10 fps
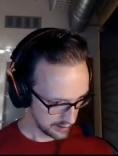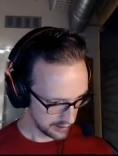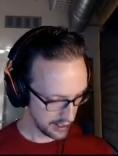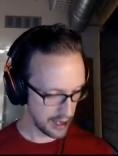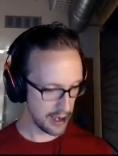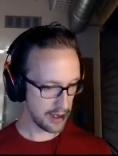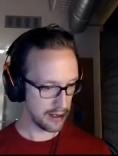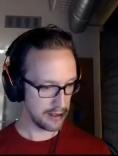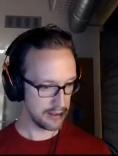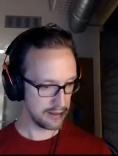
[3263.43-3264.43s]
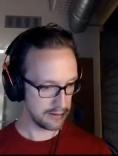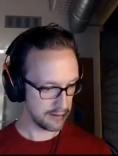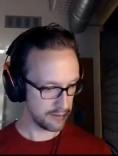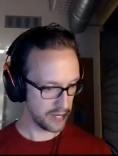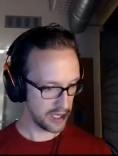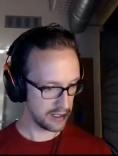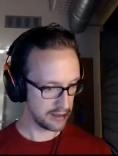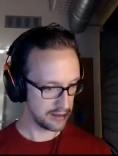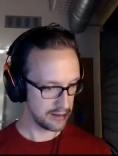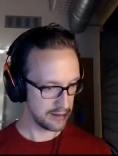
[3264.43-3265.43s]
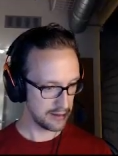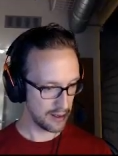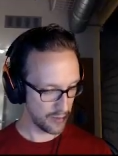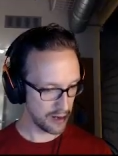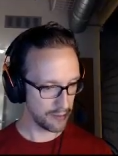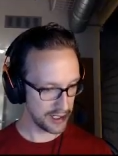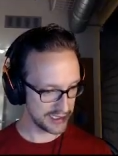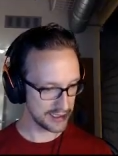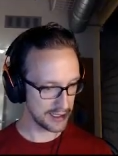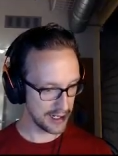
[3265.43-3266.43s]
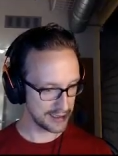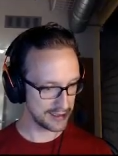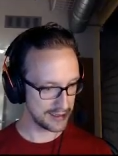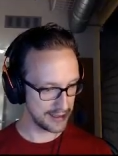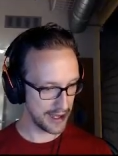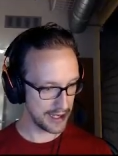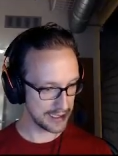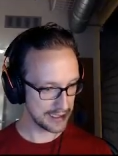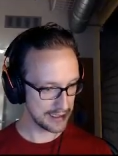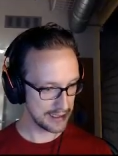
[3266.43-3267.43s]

Yeah. Oh man. Am I racing against that?